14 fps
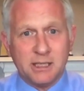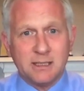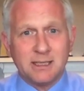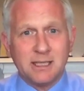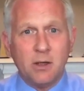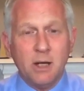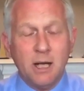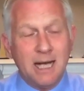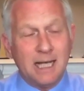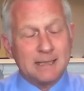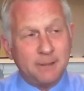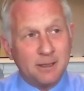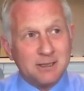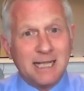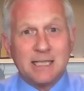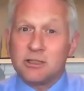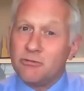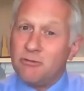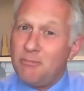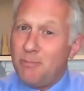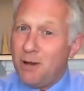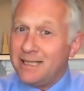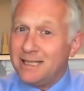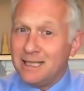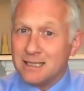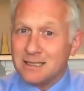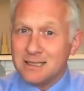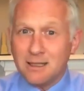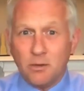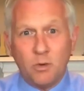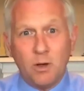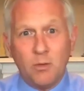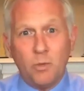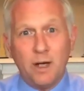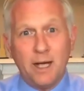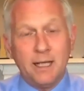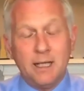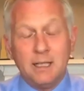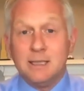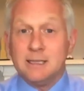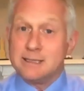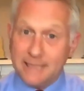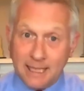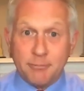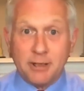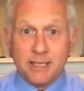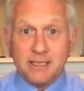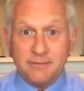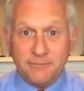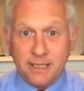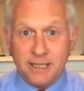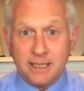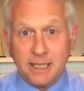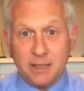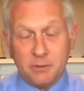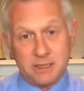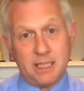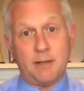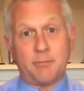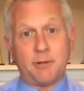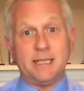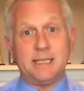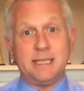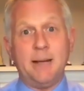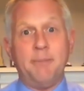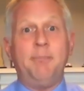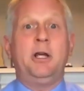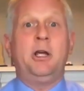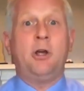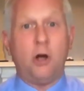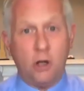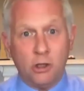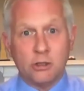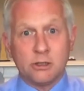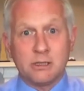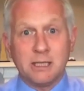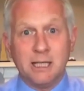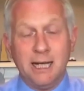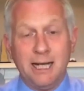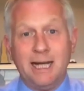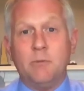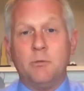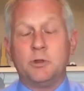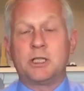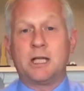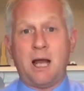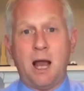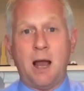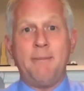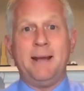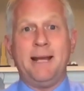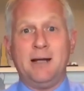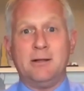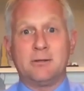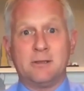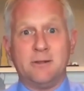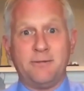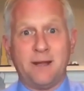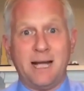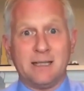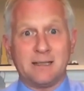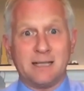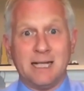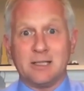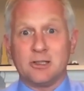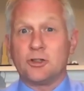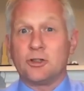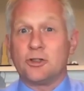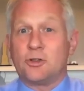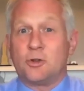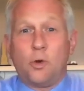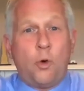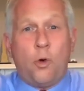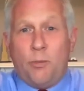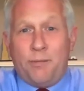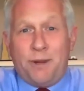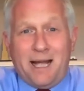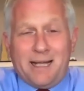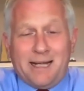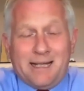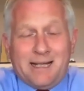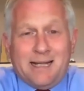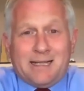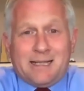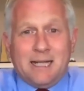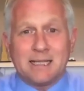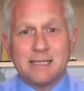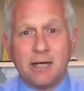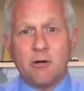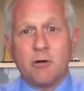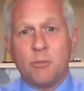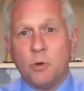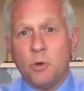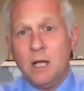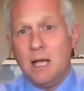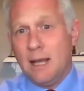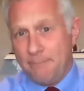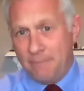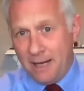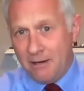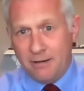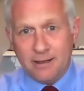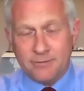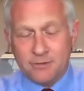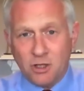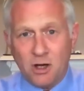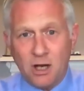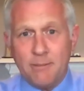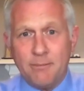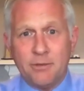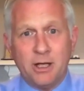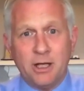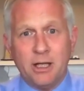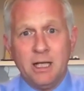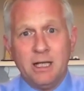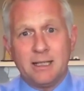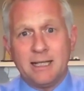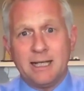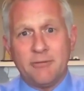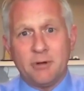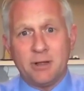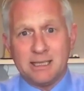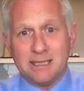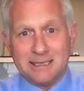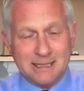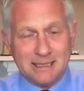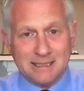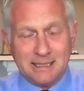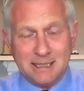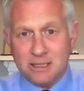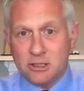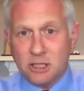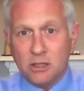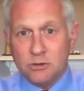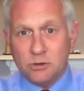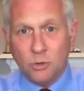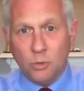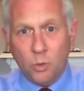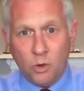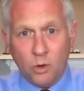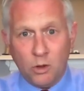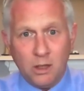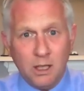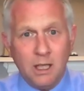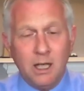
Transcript: and so I suppose that's to remind us that when we're celebrating VE Day, we're celebrating it because it was coming out of that storm, that terrible period of time that everyone had existed in, total war.